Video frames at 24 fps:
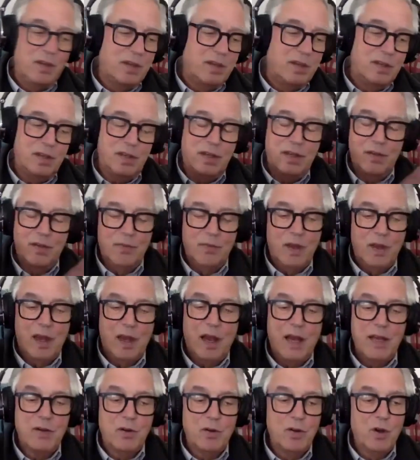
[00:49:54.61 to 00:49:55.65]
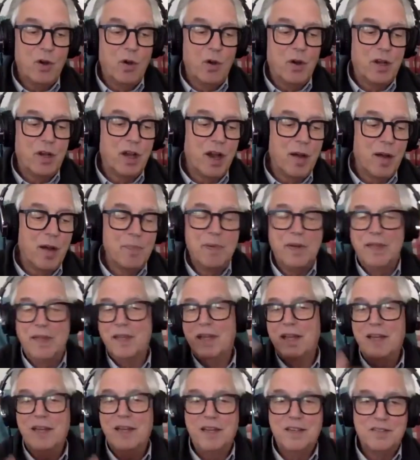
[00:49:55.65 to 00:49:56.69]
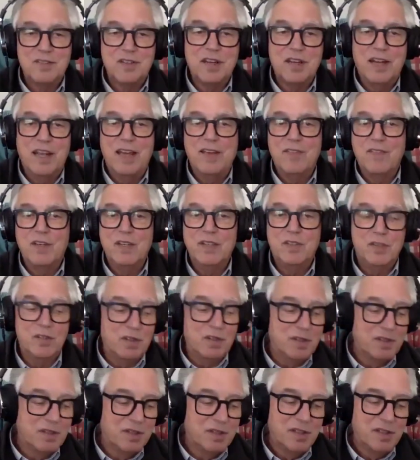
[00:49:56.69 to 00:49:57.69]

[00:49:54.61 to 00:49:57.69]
Yeah, I don't know a company that isn't having to